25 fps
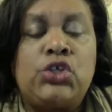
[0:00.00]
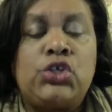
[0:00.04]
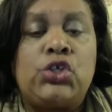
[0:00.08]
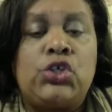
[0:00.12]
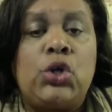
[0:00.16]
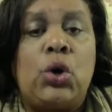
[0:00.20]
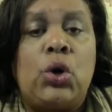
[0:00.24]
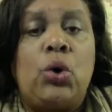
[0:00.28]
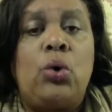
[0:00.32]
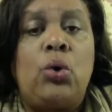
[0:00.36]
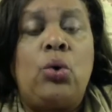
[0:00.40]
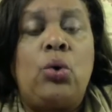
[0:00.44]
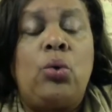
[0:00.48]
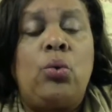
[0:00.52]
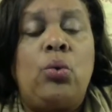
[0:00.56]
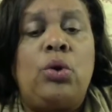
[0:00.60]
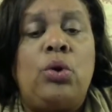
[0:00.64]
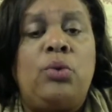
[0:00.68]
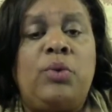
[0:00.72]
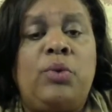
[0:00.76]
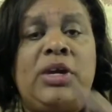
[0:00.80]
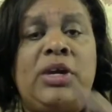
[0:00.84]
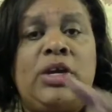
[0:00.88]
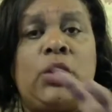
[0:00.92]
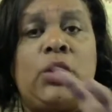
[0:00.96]
So
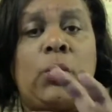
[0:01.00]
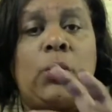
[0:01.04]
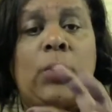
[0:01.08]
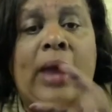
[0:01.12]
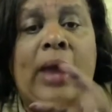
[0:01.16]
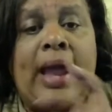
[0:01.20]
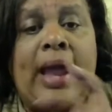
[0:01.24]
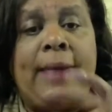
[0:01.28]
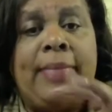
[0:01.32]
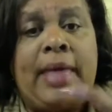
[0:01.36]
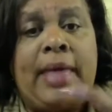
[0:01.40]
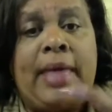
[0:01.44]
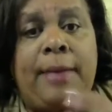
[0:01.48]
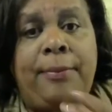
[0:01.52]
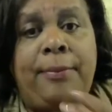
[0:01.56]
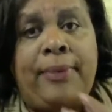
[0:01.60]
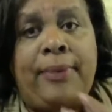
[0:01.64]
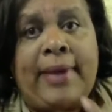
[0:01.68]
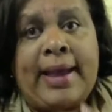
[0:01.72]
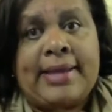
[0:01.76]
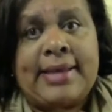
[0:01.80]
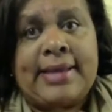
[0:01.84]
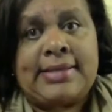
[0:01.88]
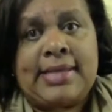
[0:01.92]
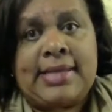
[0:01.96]
when we grab
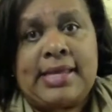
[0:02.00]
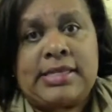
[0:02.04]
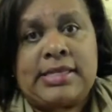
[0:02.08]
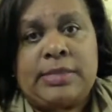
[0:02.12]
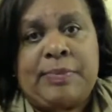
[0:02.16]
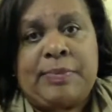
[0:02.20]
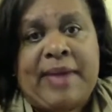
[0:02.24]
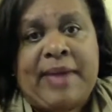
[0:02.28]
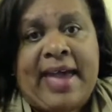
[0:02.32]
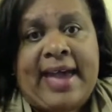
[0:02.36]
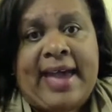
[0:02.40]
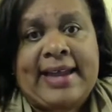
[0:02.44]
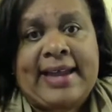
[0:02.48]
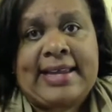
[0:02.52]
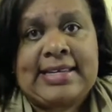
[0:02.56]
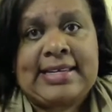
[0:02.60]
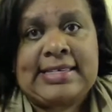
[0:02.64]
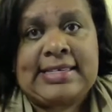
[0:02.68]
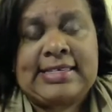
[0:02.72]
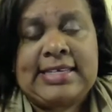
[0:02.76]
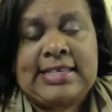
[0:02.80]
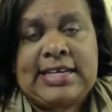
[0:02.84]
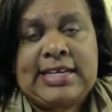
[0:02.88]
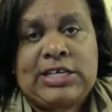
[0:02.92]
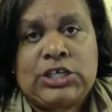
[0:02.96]
that process back
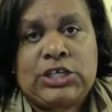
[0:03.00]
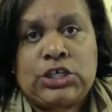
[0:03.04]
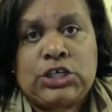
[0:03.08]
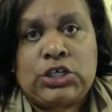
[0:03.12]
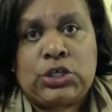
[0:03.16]
and seek